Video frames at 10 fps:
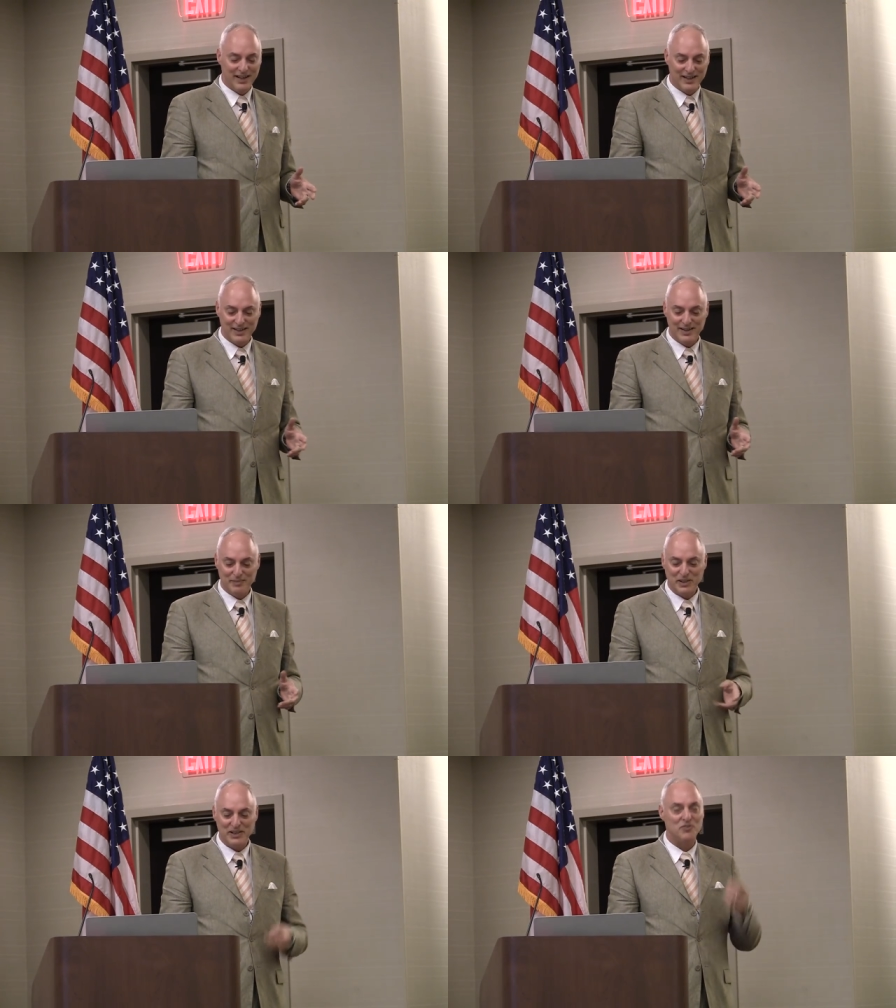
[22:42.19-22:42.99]
Uh,
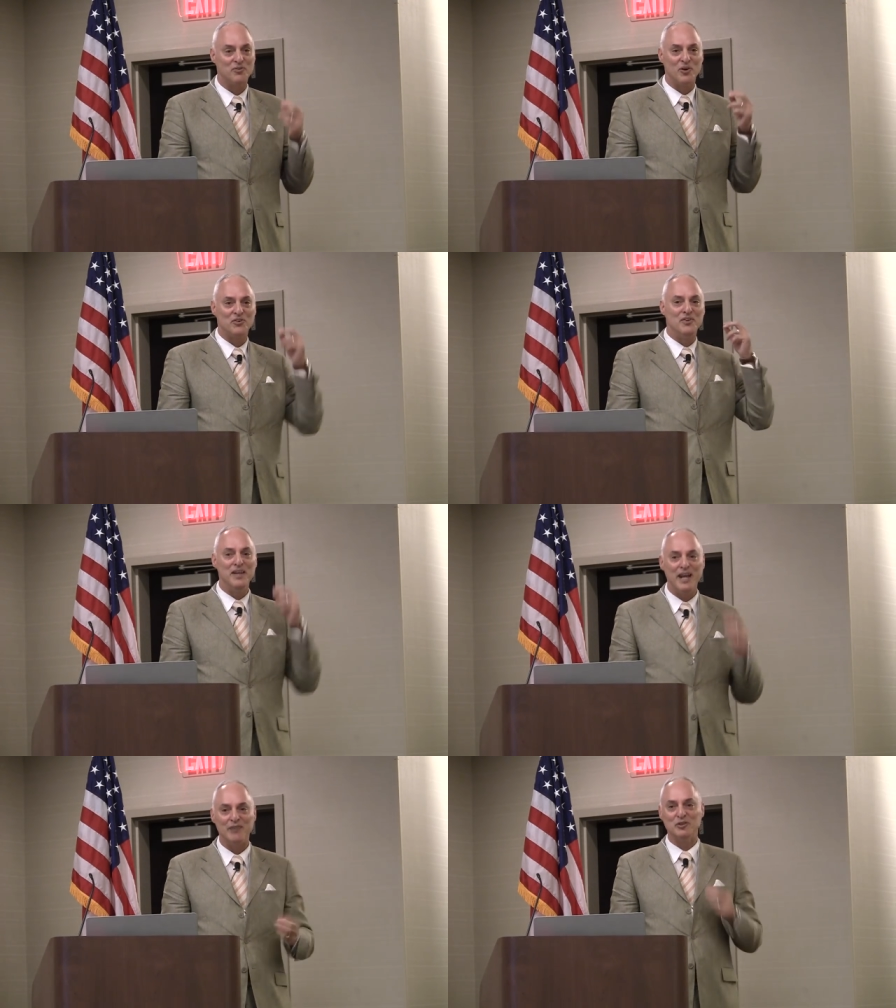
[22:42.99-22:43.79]
but these folks
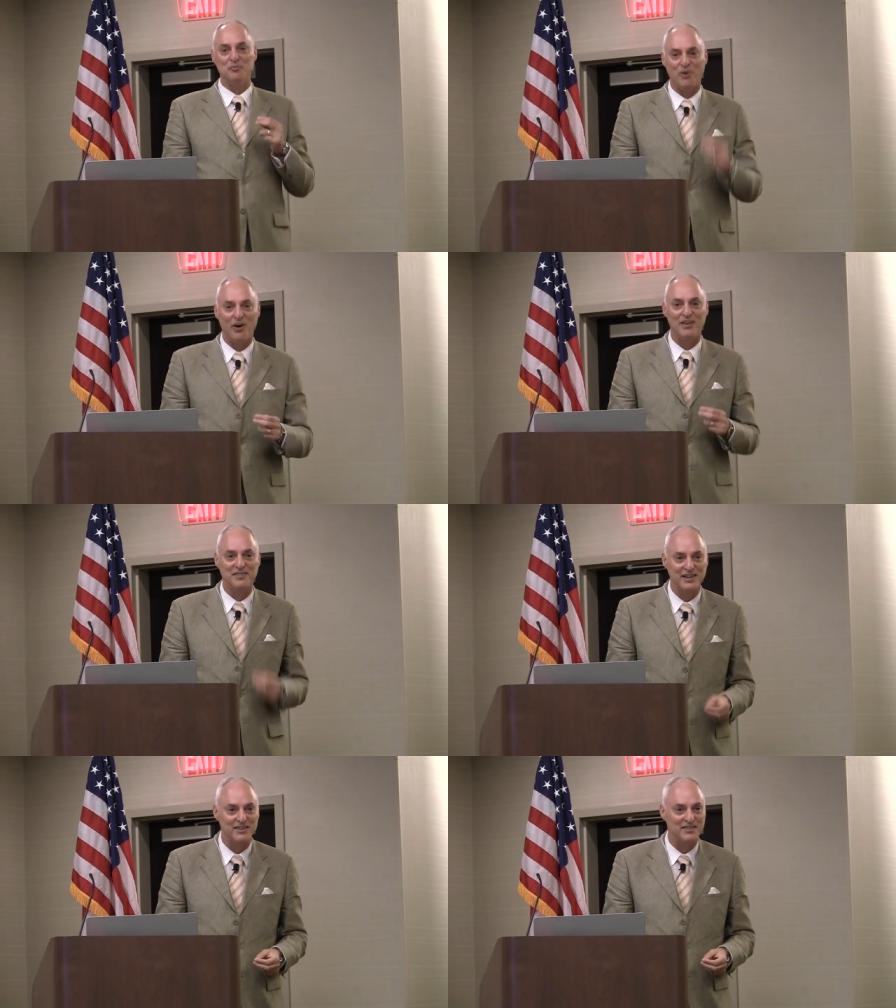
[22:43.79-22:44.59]
never pause
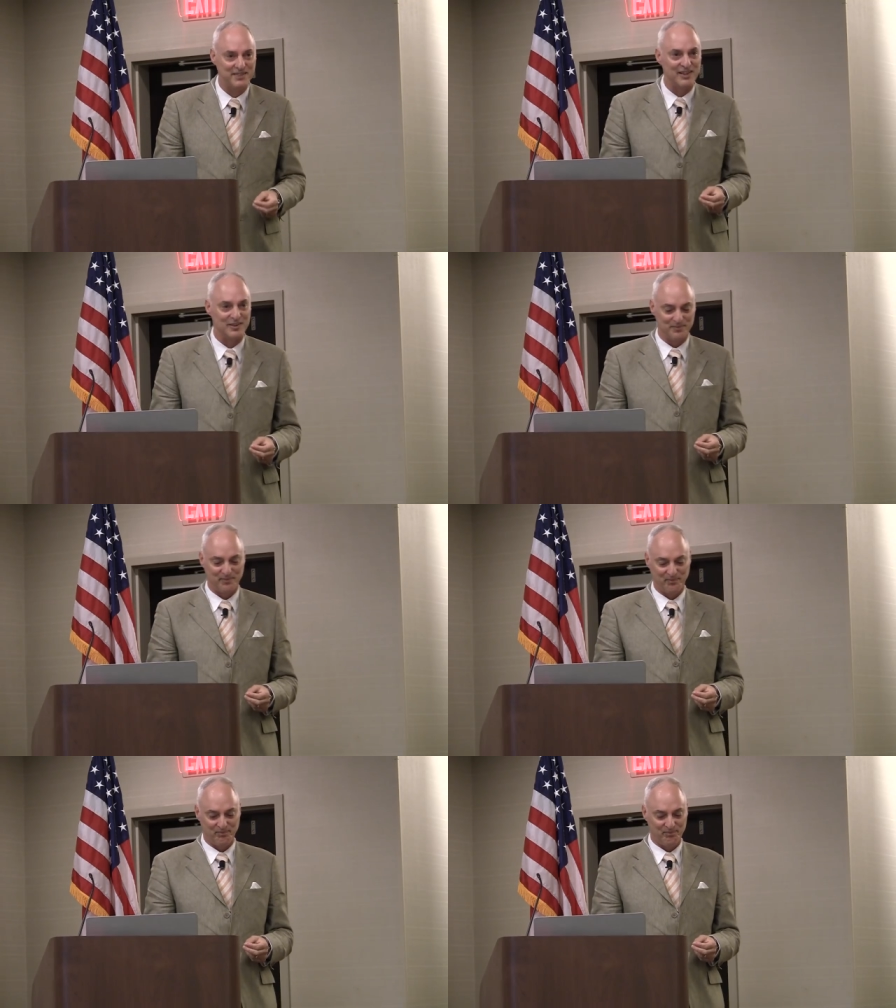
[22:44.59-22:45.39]
to consider
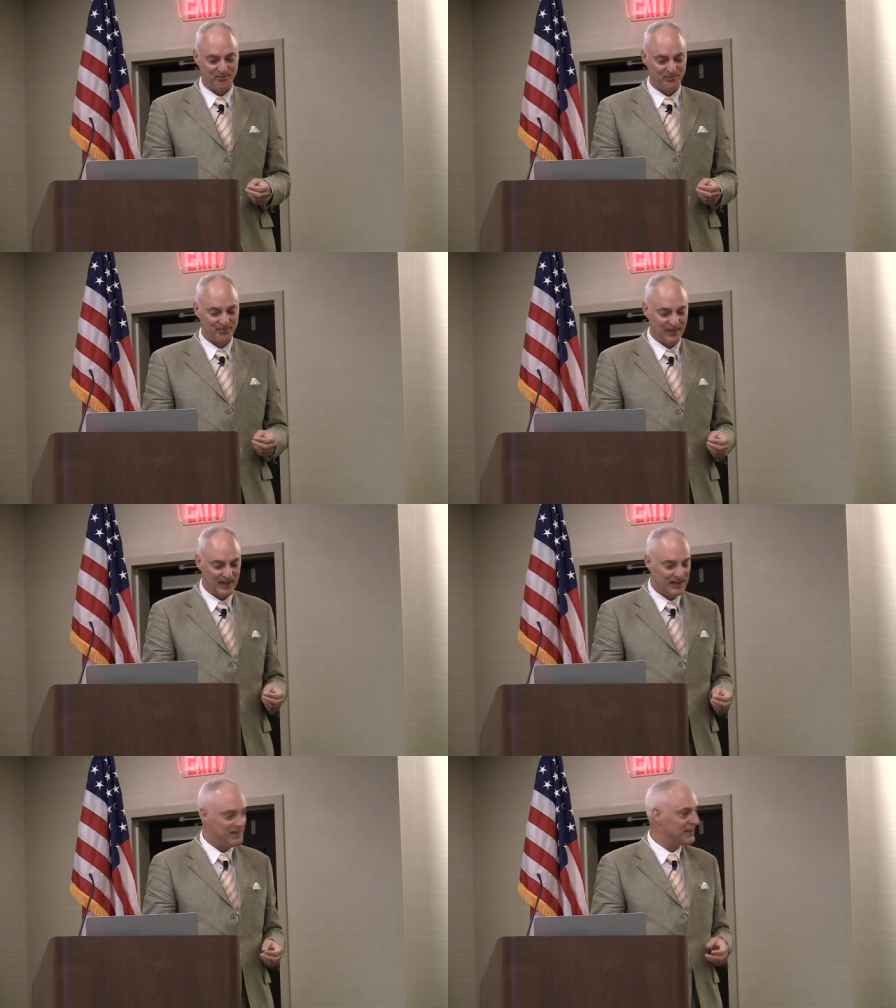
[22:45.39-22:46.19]

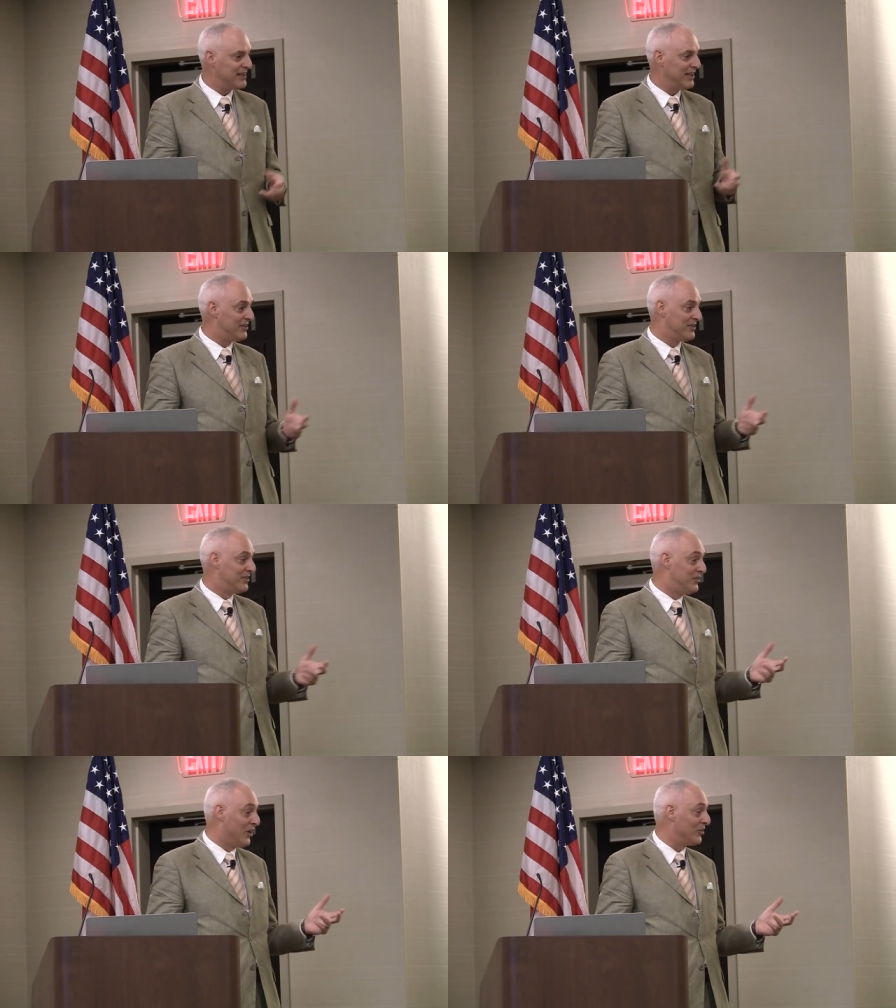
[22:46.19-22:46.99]
that they
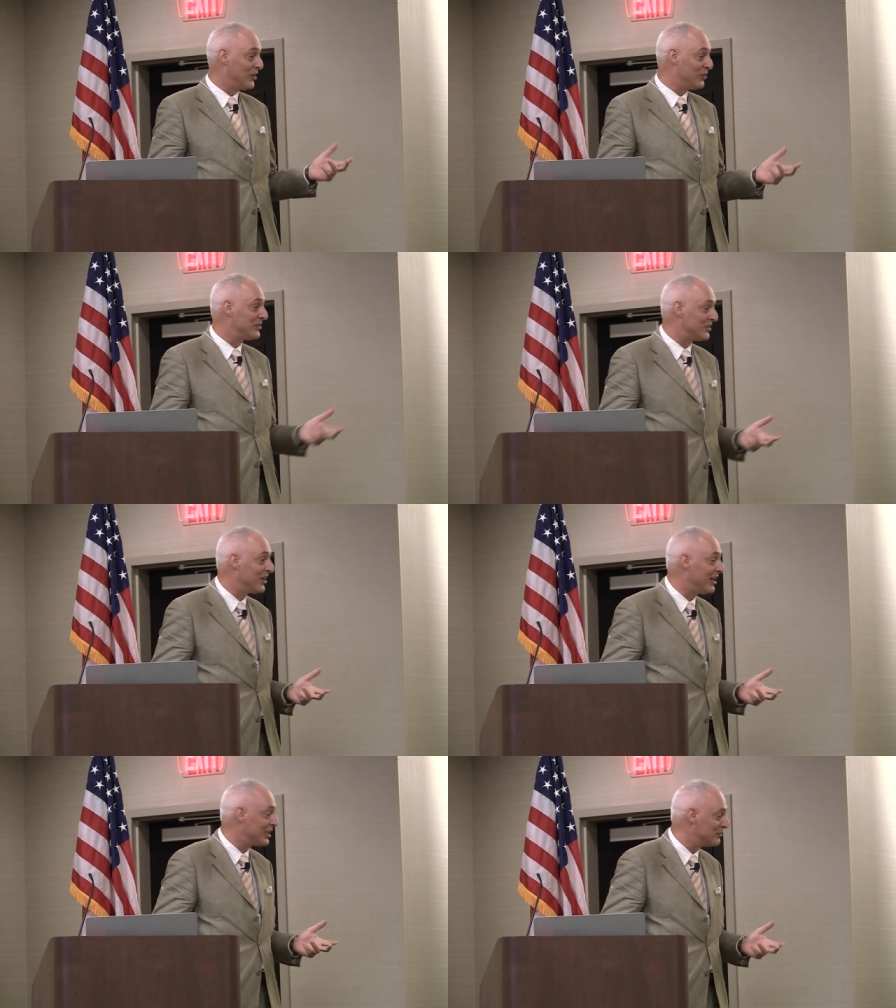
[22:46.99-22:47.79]
don't know what they're
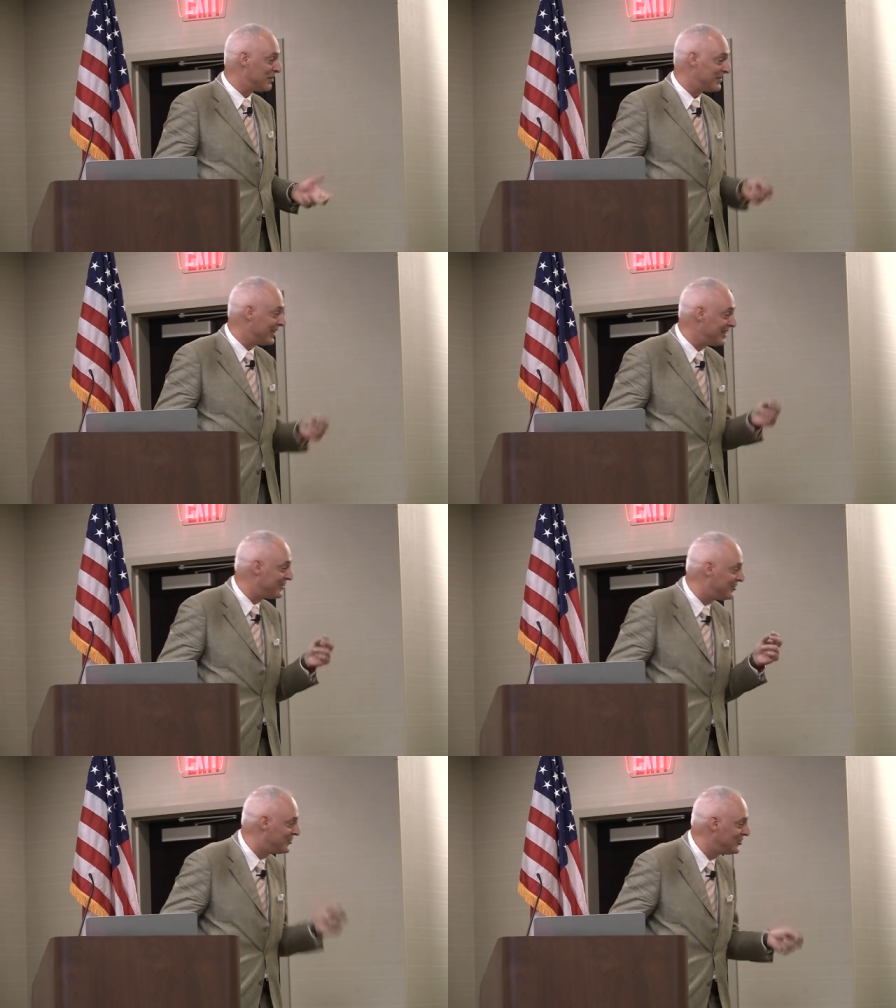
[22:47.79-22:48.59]
talking about. They
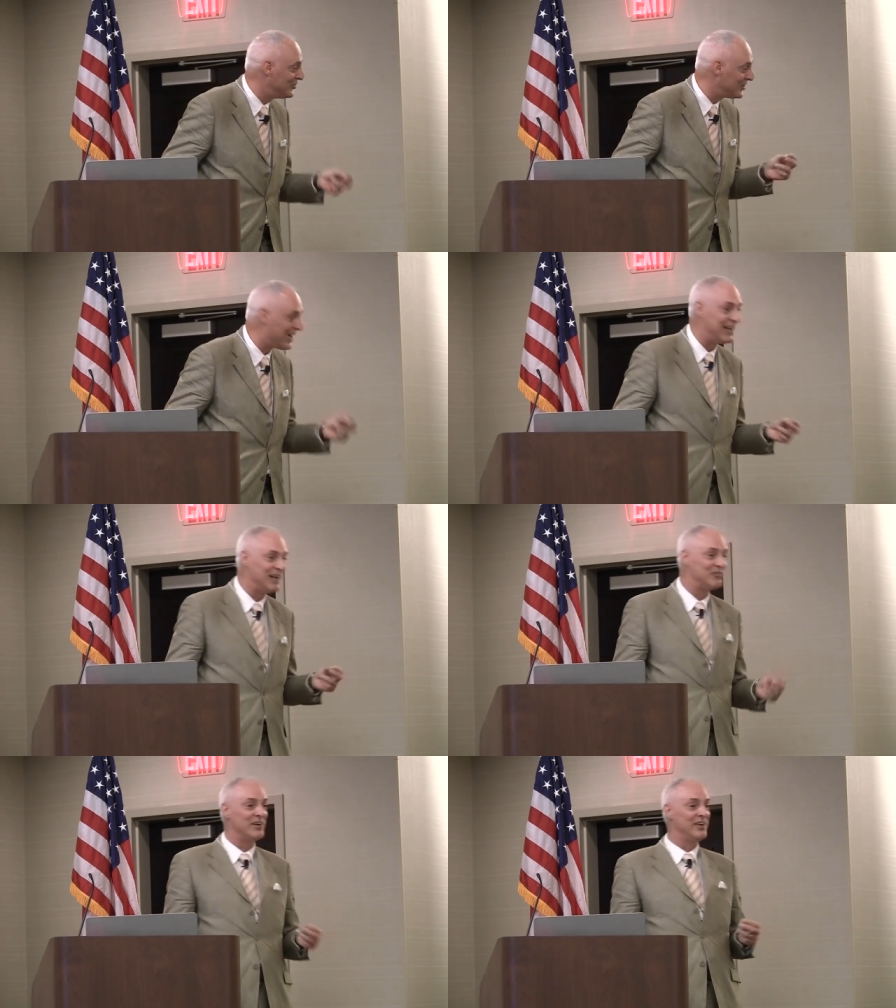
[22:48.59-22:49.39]
do not
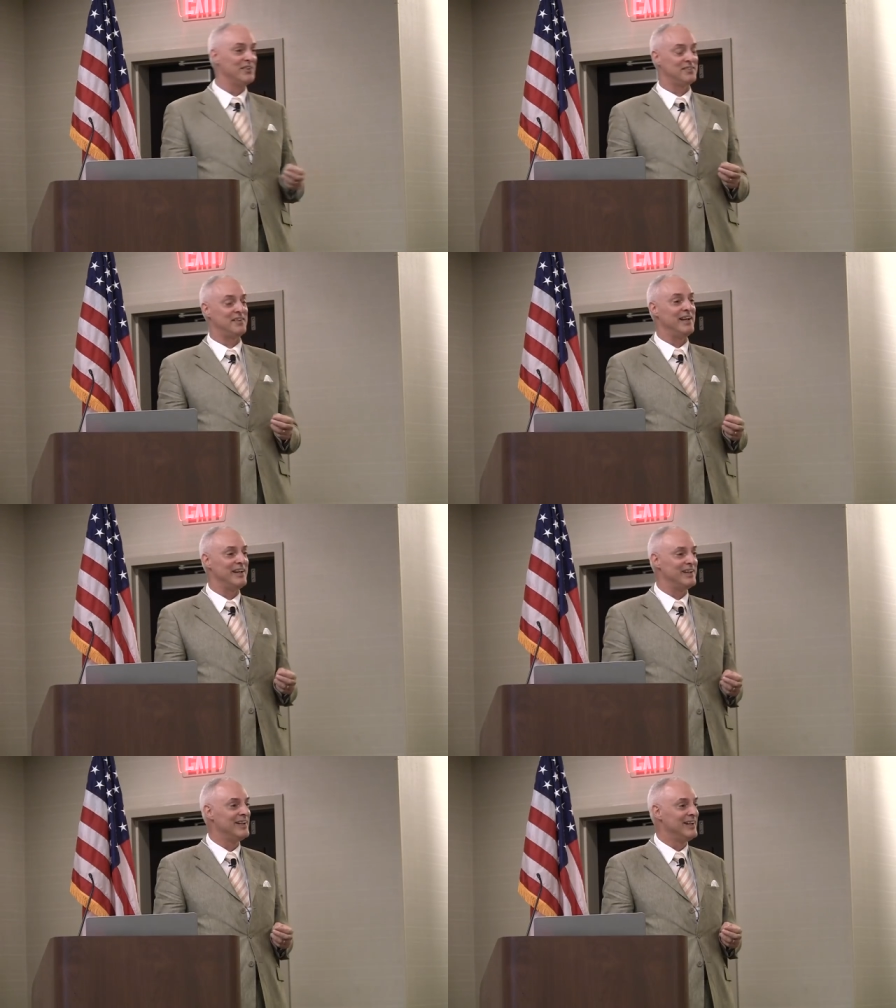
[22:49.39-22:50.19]
ever
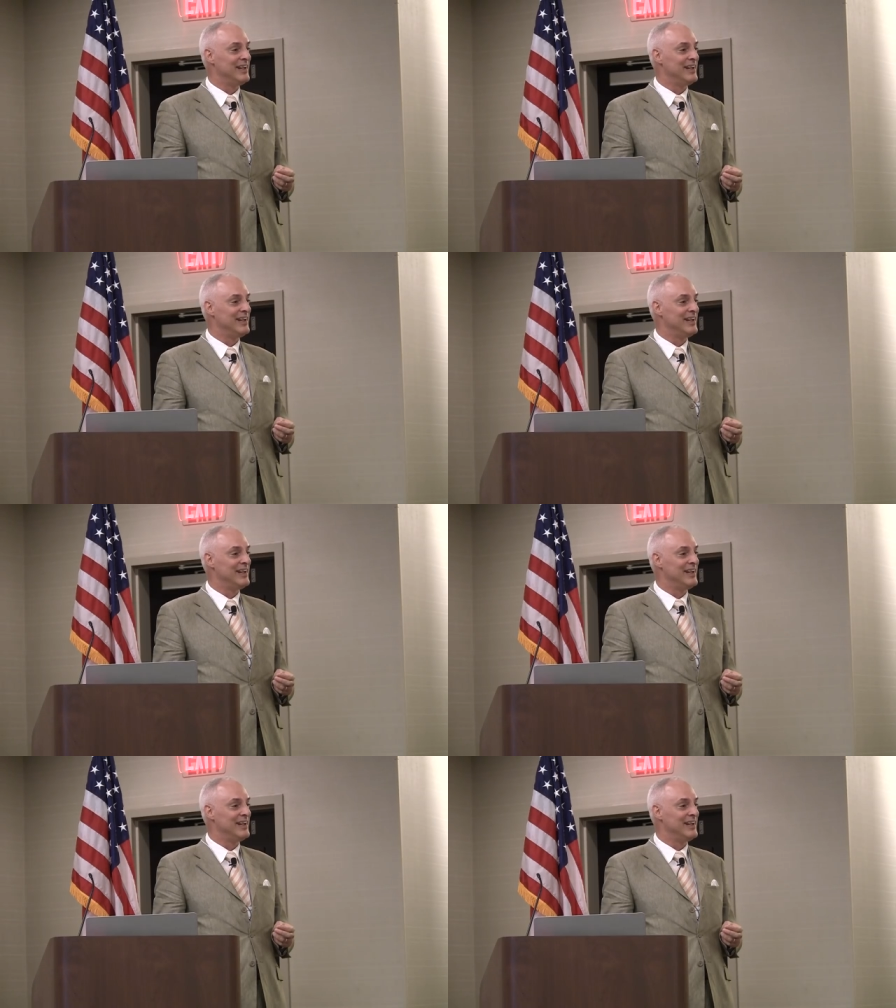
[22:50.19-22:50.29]
understand